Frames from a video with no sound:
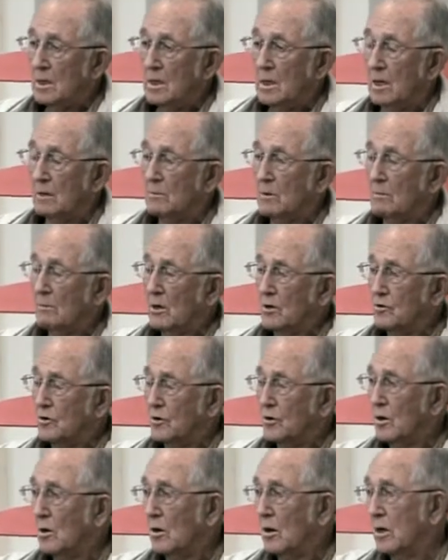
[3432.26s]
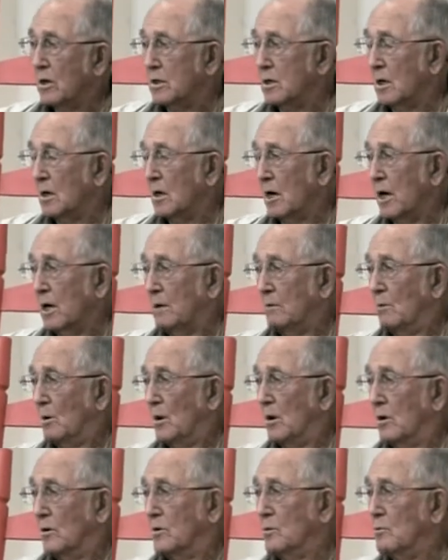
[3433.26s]
And my mother died, and I had a
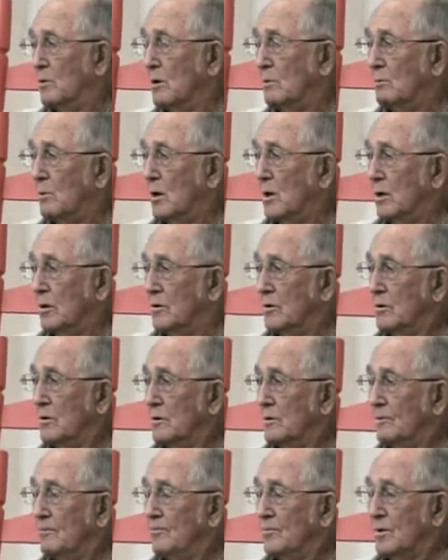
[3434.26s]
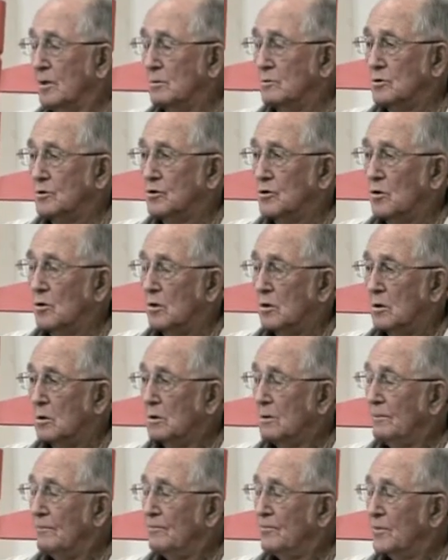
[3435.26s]
brother, one brother, was all.
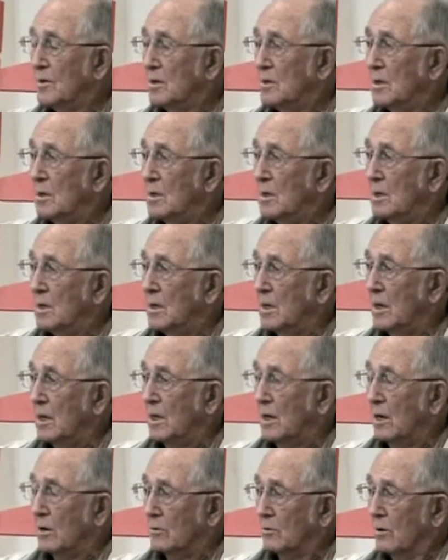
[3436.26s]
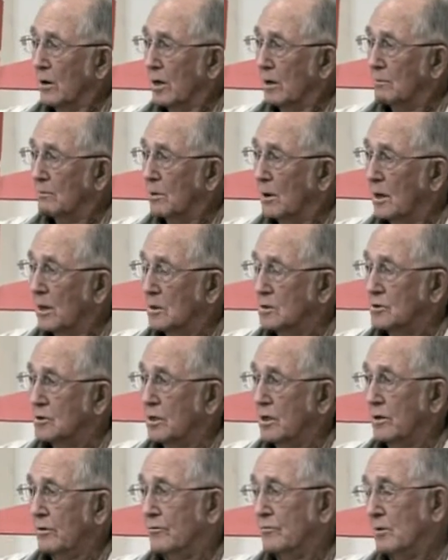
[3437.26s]
And our grandparents
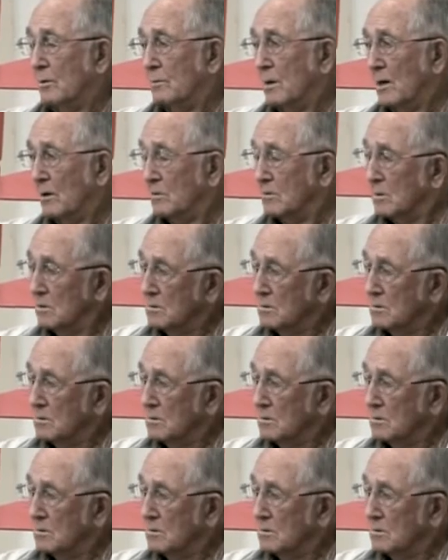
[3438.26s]
lived about